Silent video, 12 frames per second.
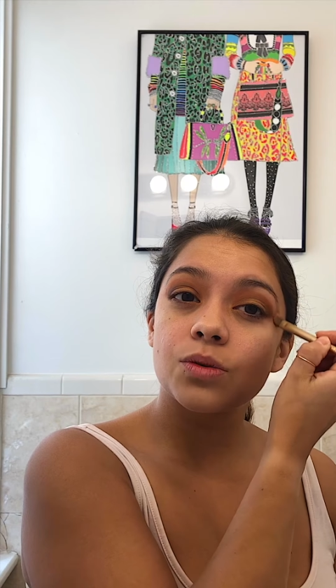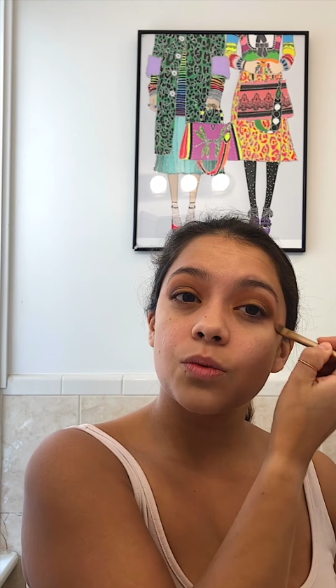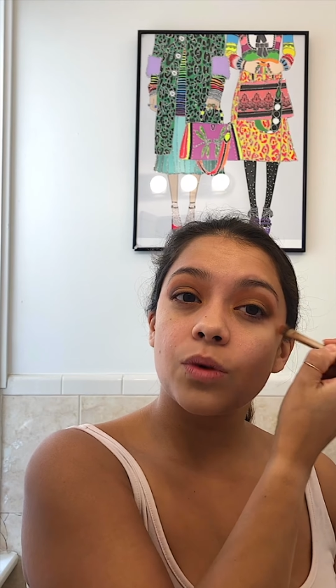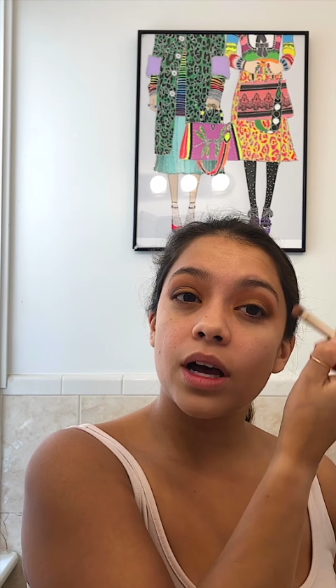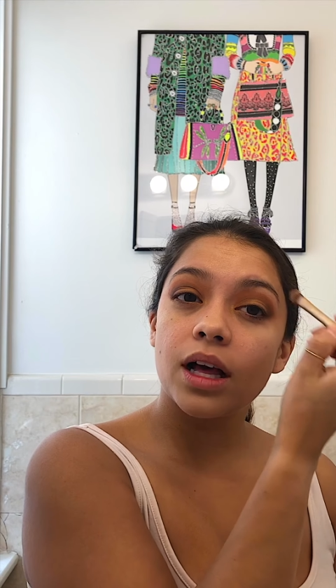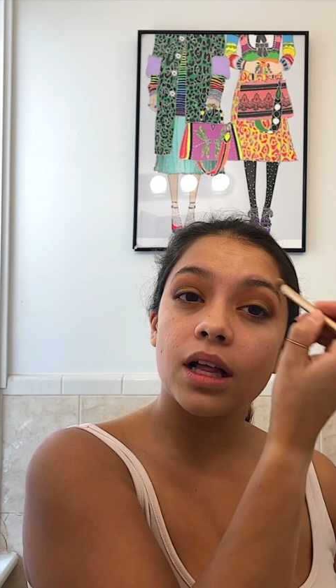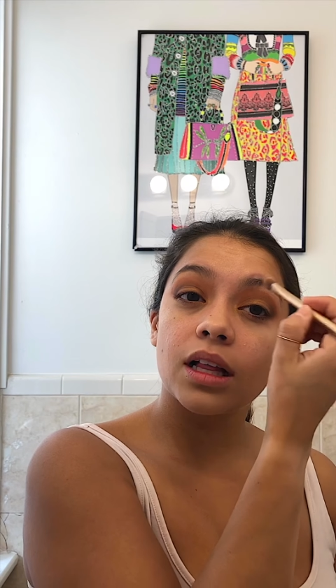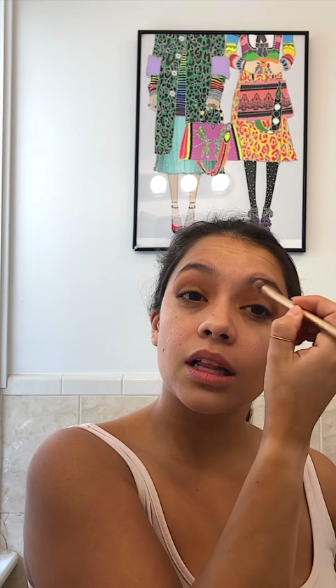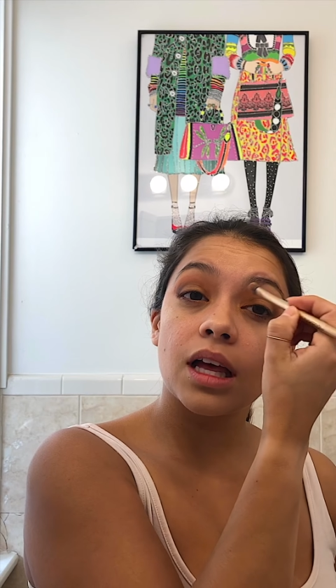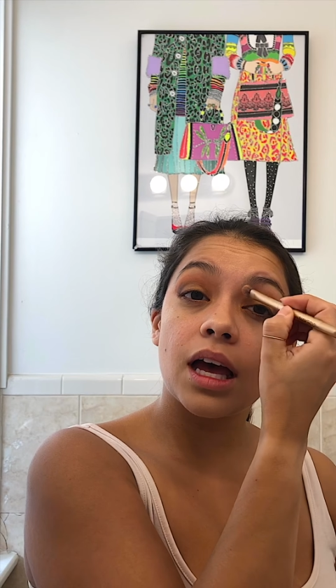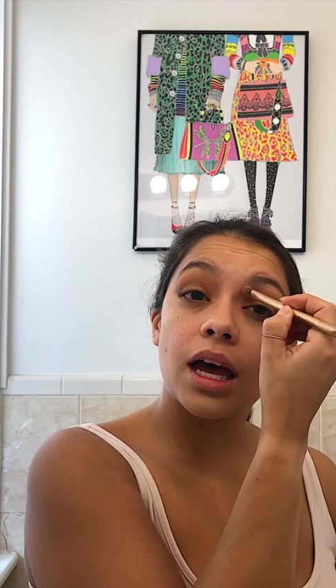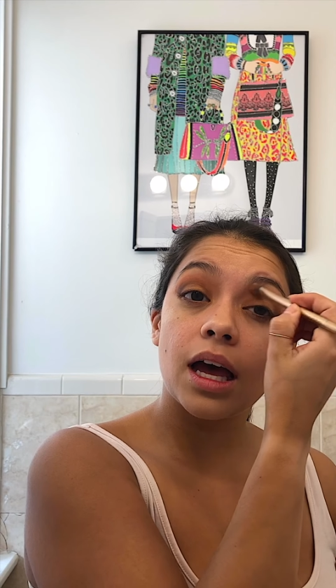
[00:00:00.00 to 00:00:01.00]

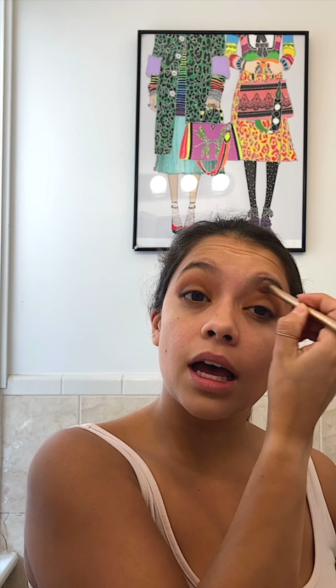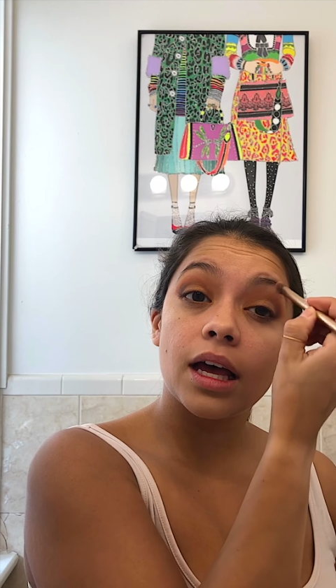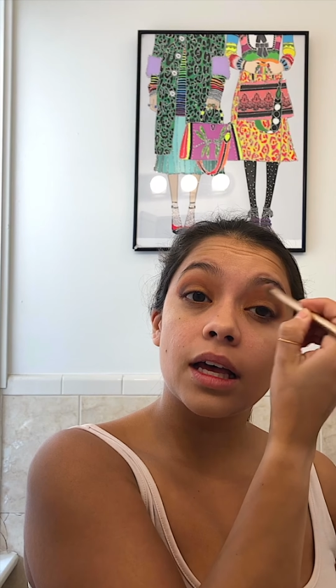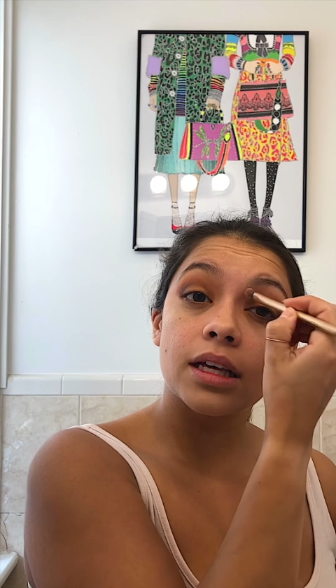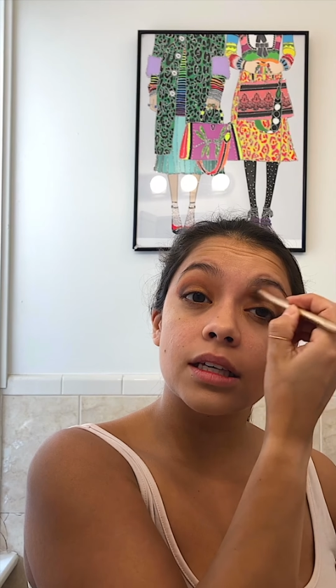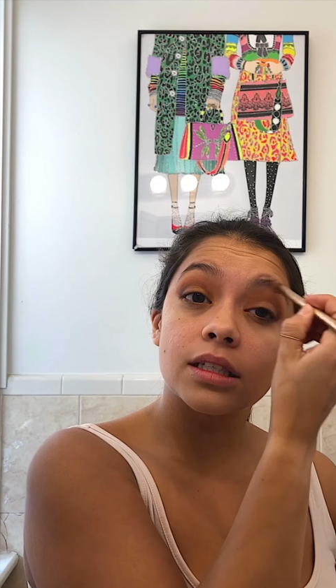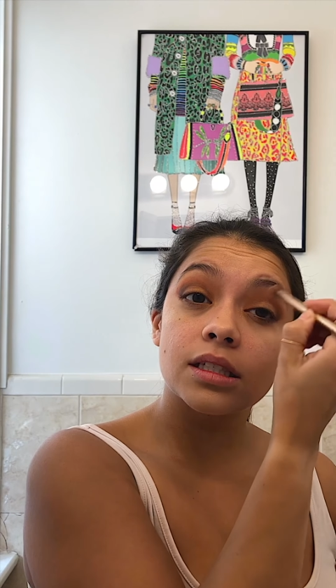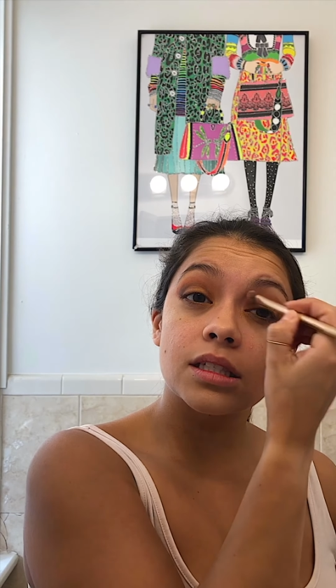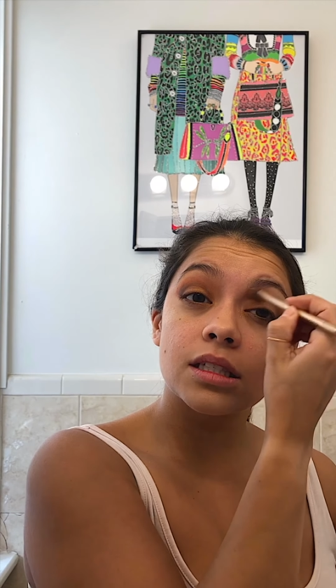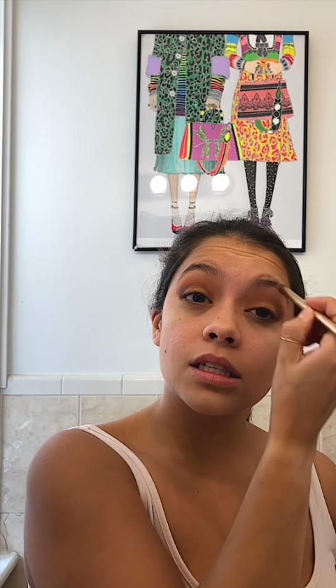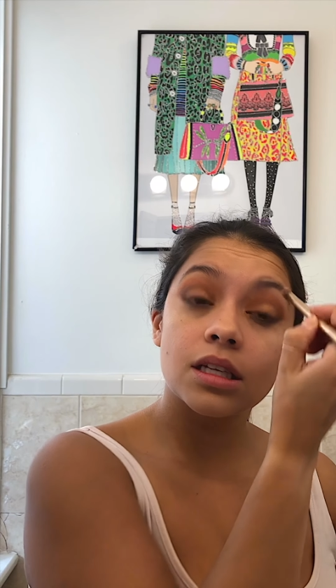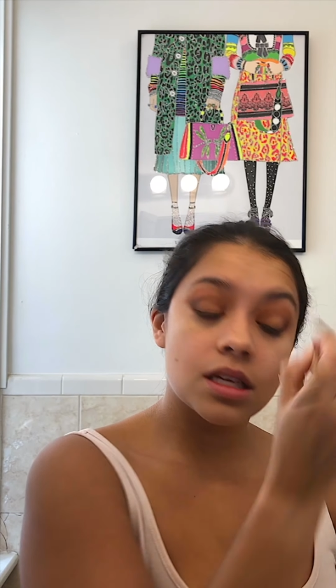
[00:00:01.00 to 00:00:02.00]
well as